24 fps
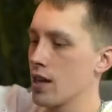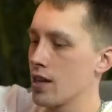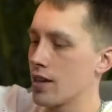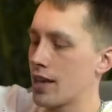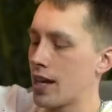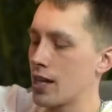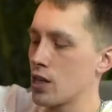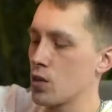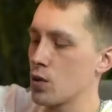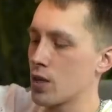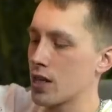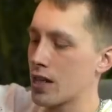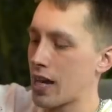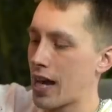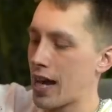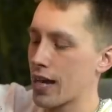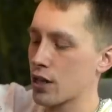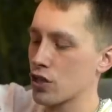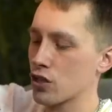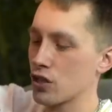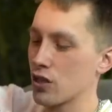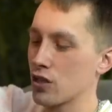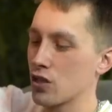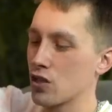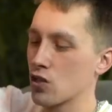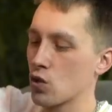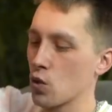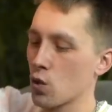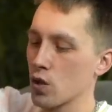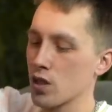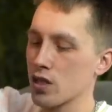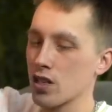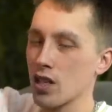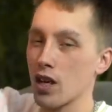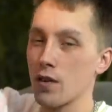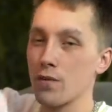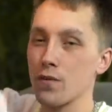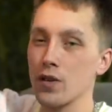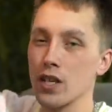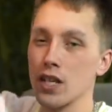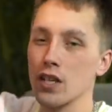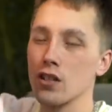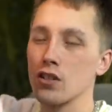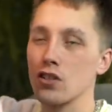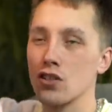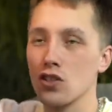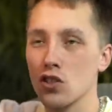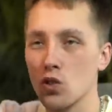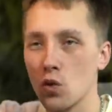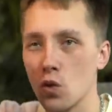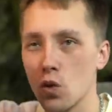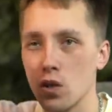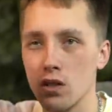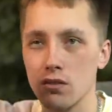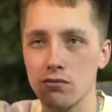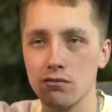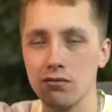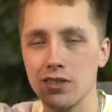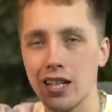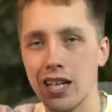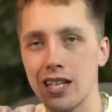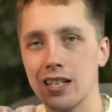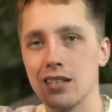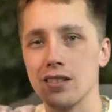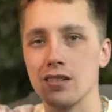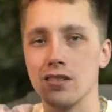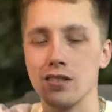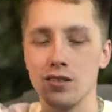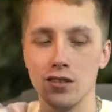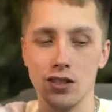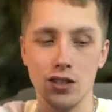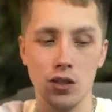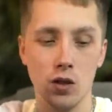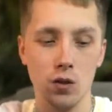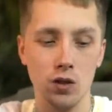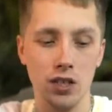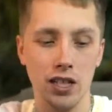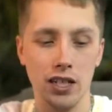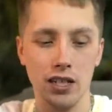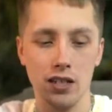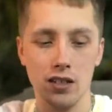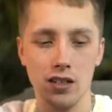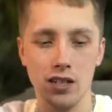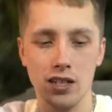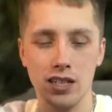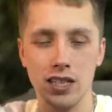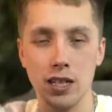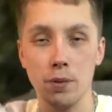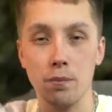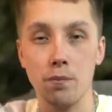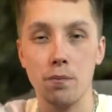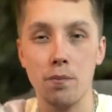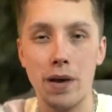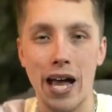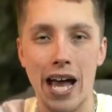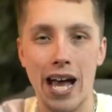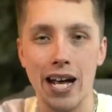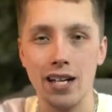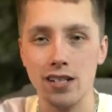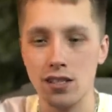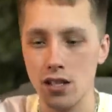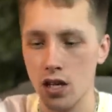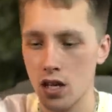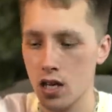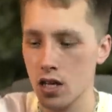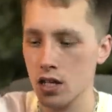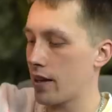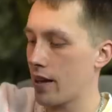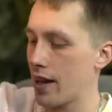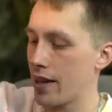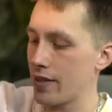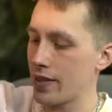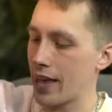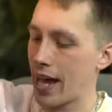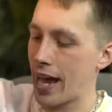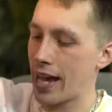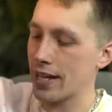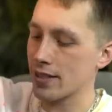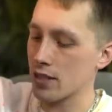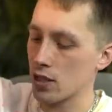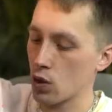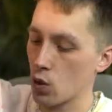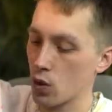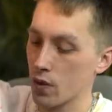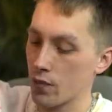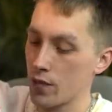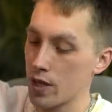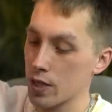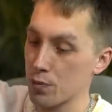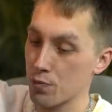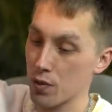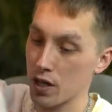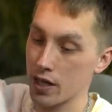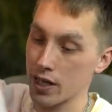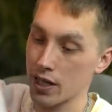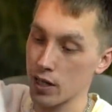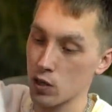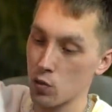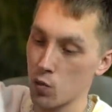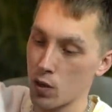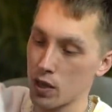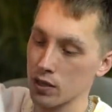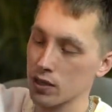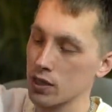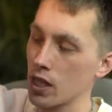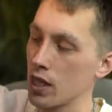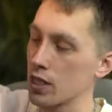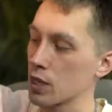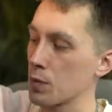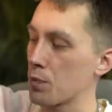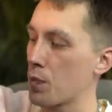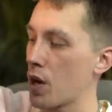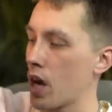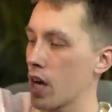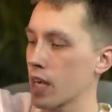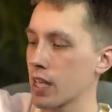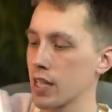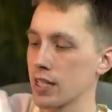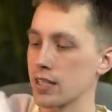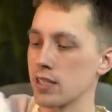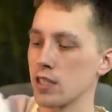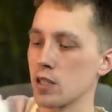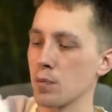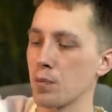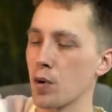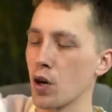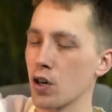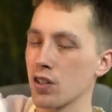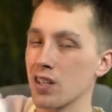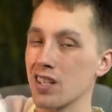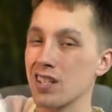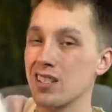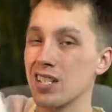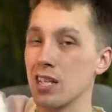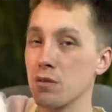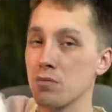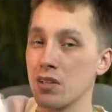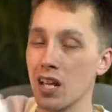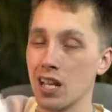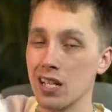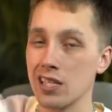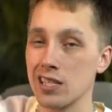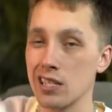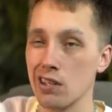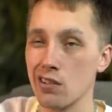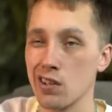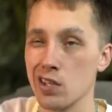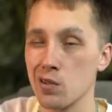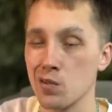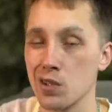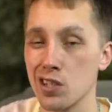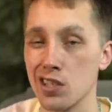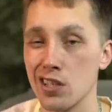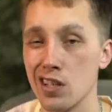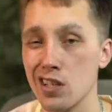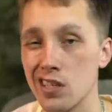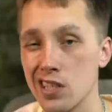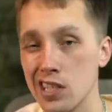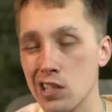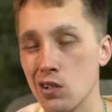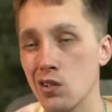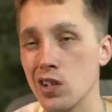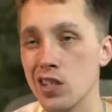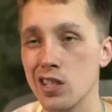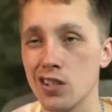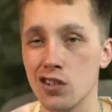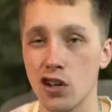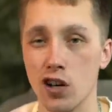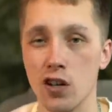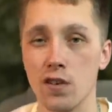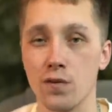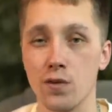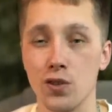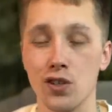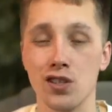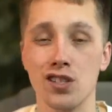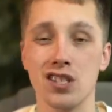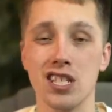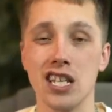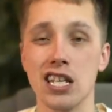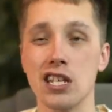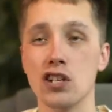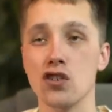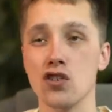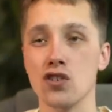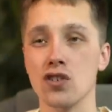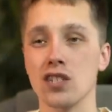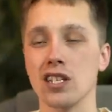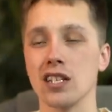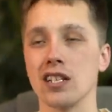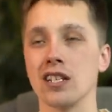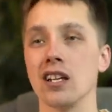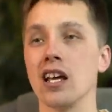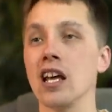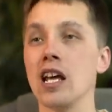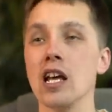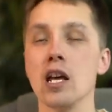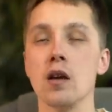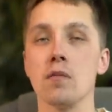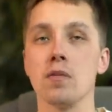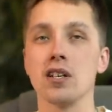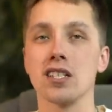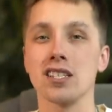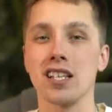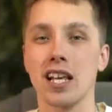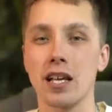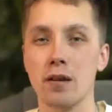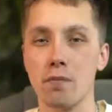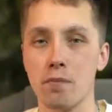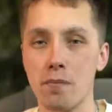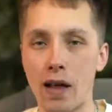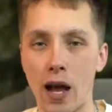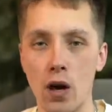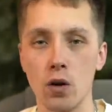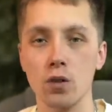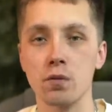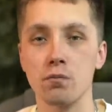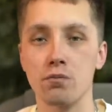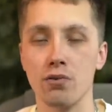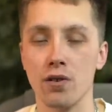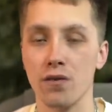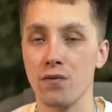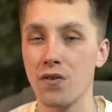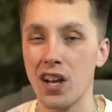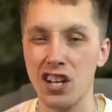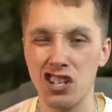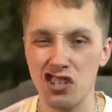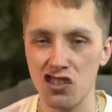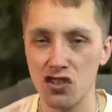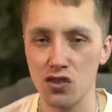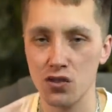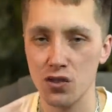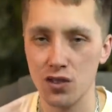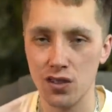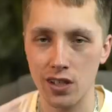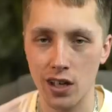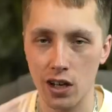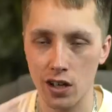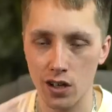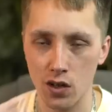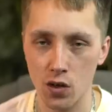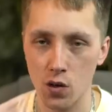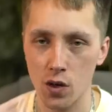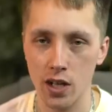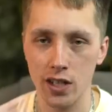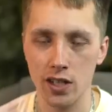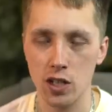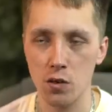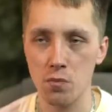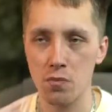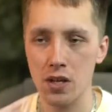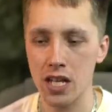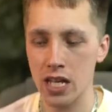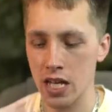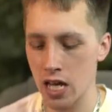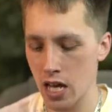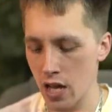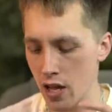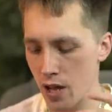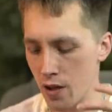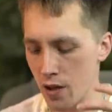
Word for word: that you can actually store stuff in or store like you know like clip bags on and that has the North Face branding as well tons of pockets it's a part of the Steep Tech series which is a series started for skiers and basically like mountain professionals that are going to be